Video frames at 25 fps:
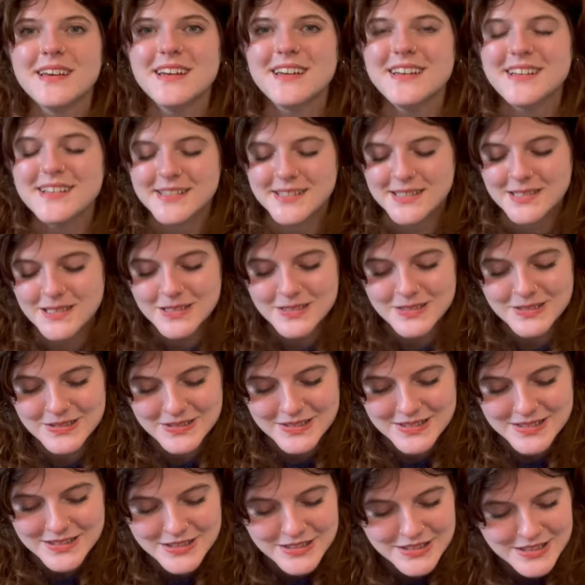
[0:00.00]

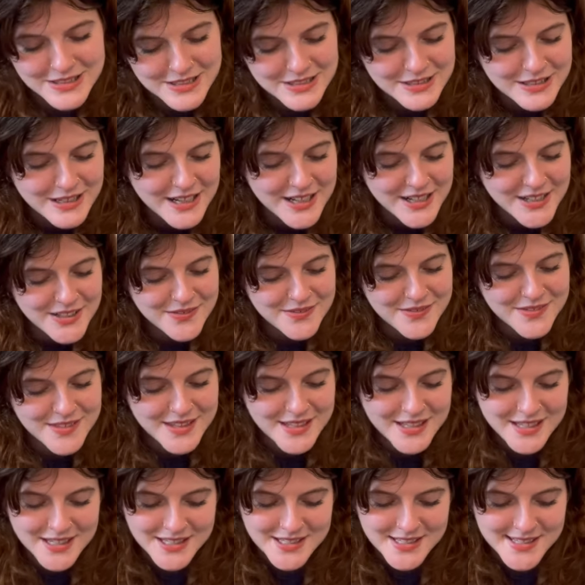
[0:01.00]
So those are all of
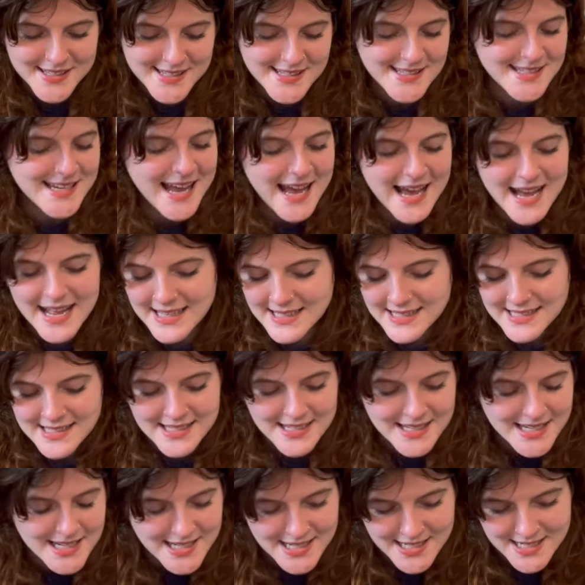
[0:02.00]
the stats
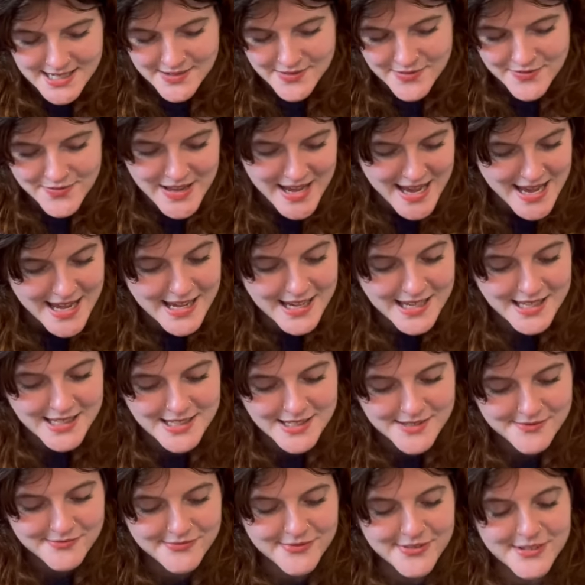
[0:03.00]
and
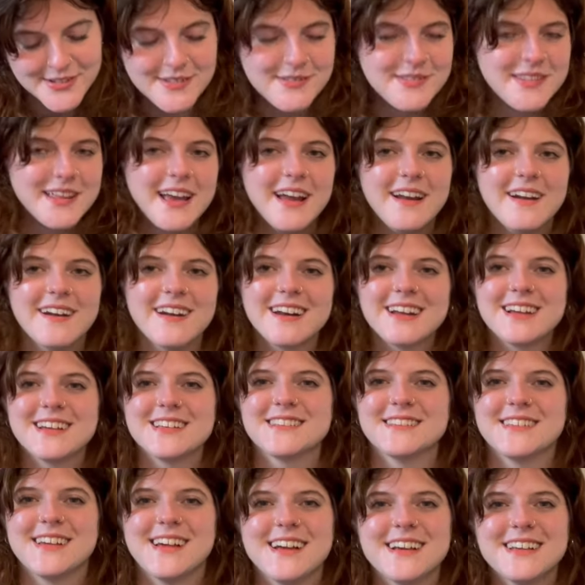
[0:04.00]
facts for the Erika
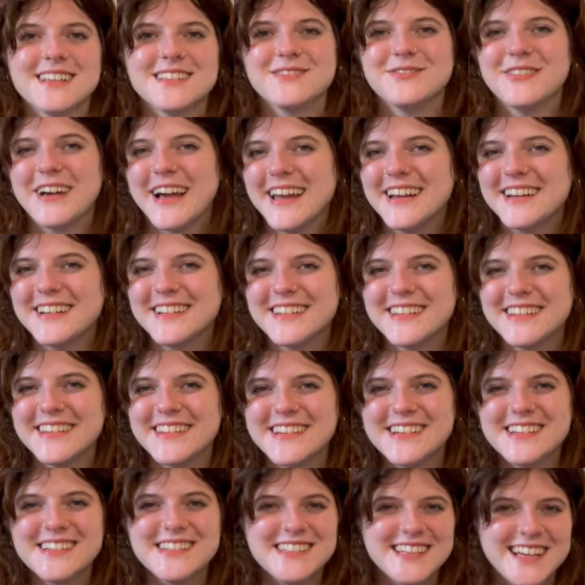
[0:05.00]
socks. Finally,
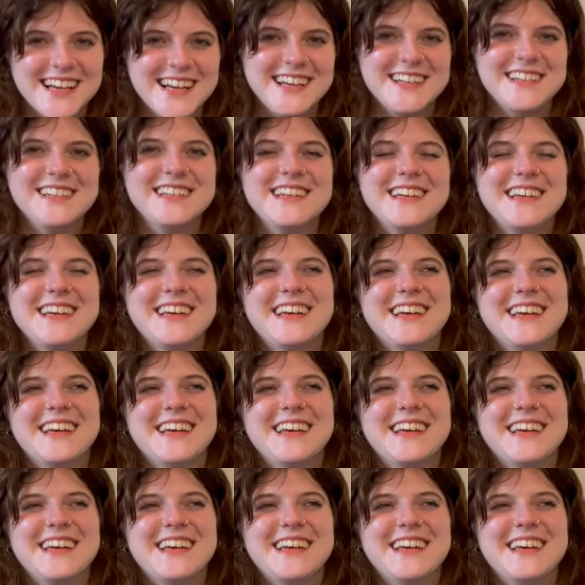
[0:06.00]
they're done.